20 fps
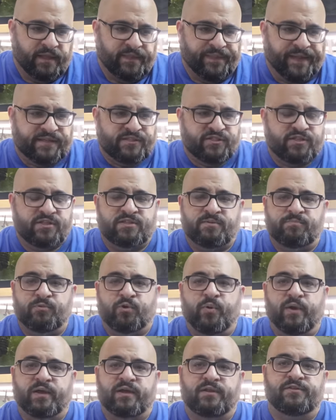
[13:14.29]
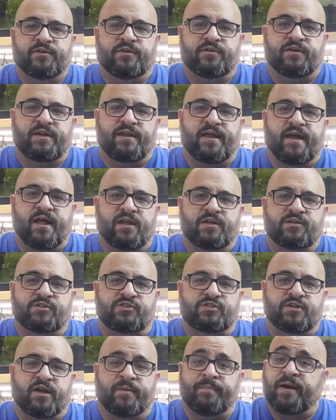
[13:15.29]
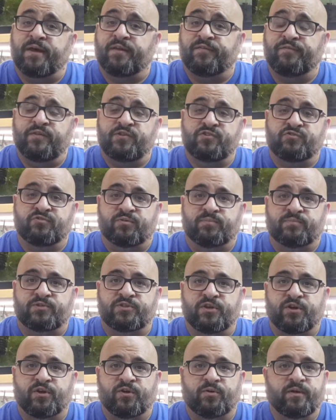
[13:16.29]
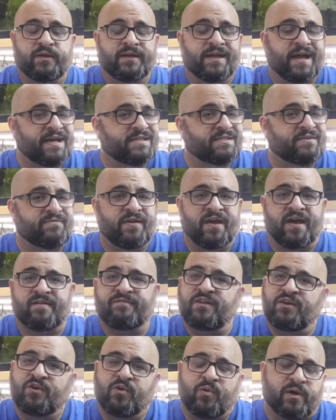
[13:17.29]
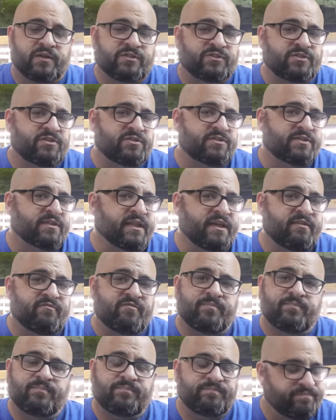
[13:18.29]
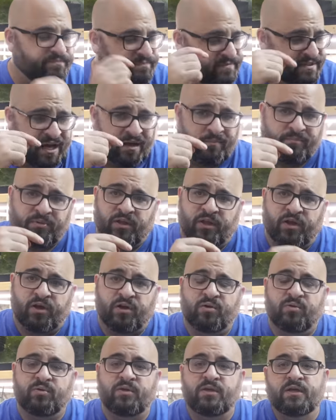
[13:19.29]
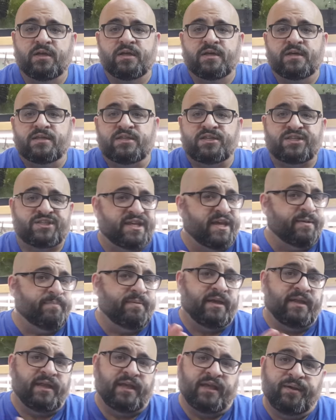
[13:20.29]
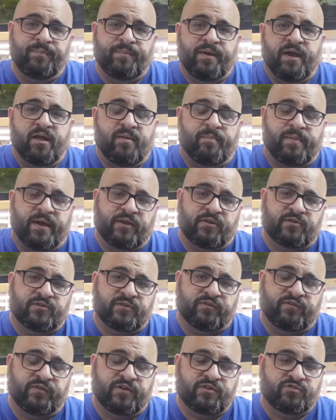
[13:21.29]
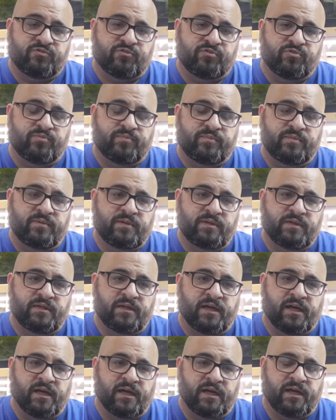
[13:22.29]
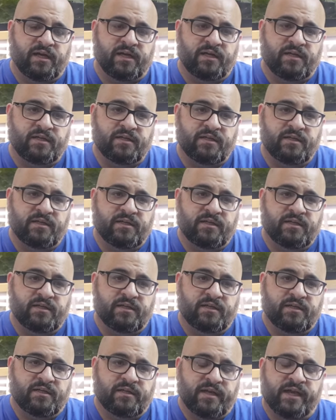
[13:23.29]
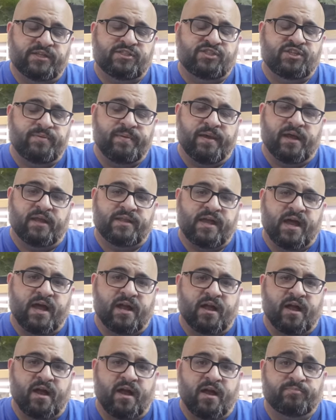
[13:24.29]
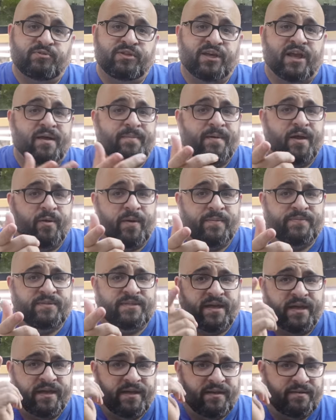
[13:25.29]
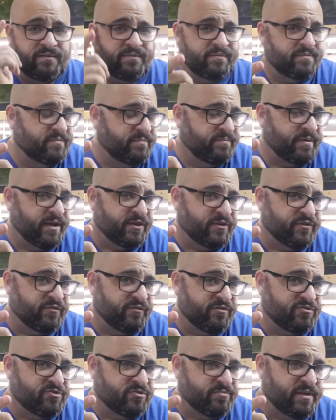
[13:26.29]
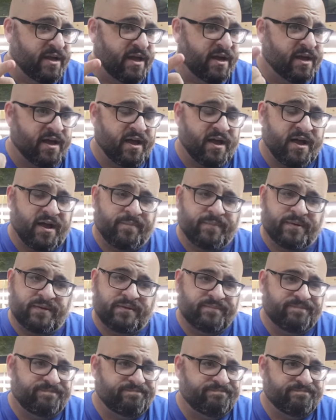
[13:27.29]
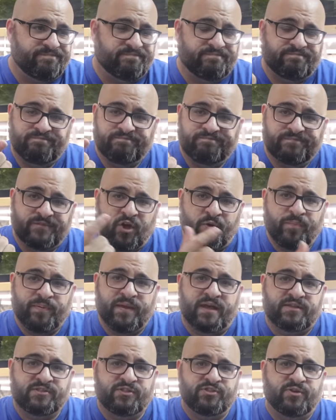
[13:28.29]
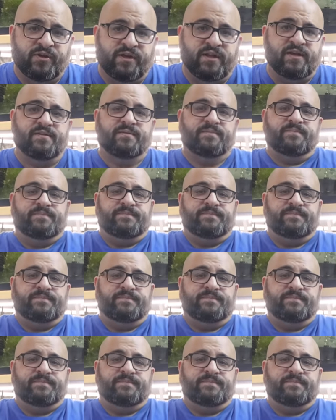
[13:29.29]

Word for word: that's just some quick and dirty knowledge about a fish room. So, guys, if you have any questions, leave them down below. Send me an email, michaelsfishroom at gmail.com. Check out my website, michaelsfishroom.com, and hope you guys enjoyed it.